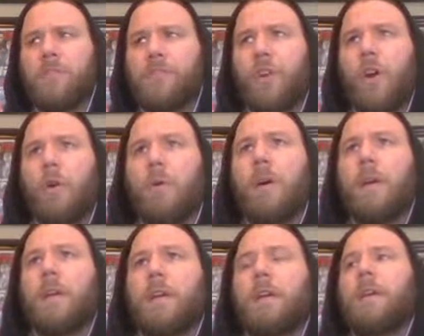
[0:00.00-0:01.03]
So
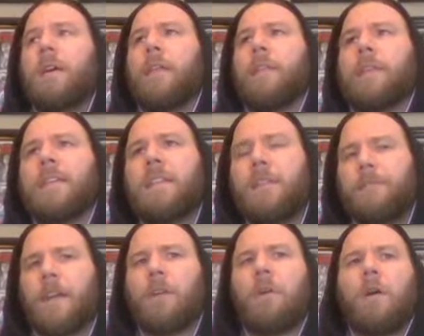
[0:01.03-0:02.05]
they need to
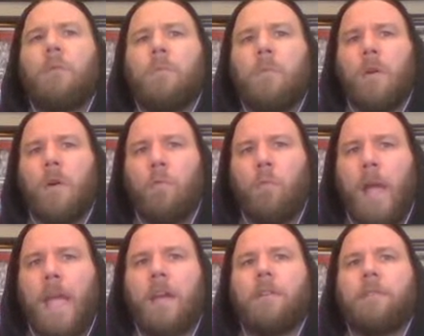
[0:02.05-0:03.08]
figure out a
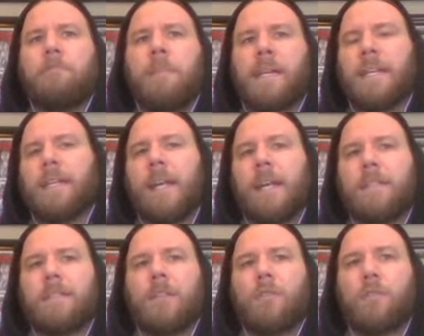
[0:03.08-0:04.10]
way of making
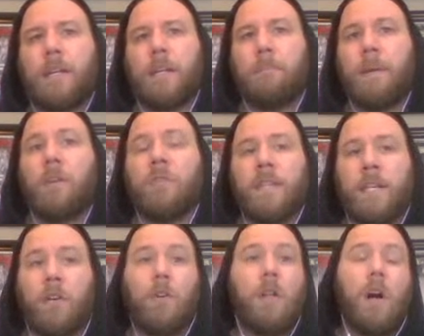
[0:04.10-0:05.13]
Kingston look like a bigger
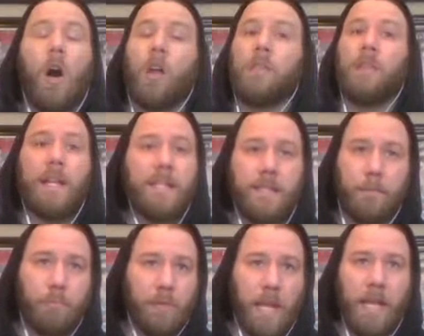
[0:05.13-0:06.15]
deal, unless the
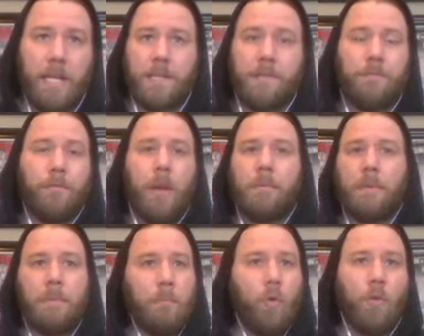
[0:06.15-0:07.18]
plan is for him to
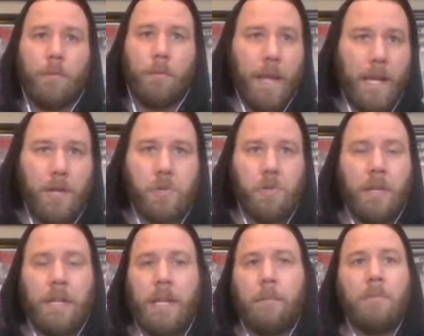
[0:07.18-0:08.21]
be more of a manager
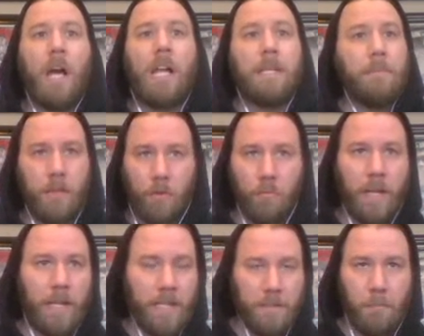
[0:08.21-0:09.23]
and him not to be in the
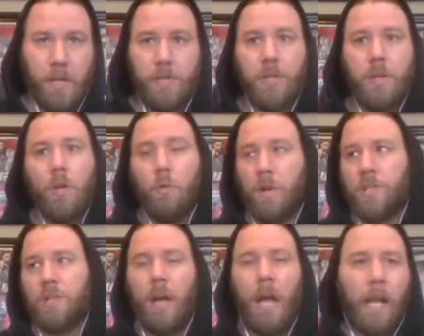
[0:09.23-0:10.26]
ring as much,
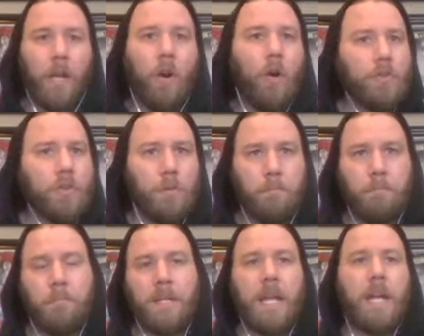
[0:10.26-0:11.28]
which I could also
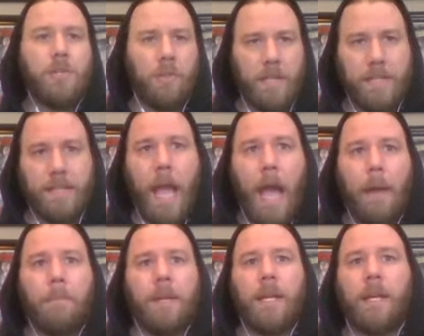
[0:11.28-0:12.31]
potentially see
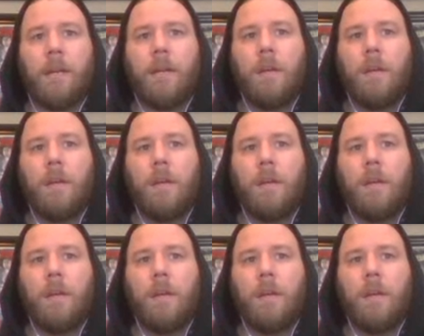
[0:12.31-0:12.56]
happening.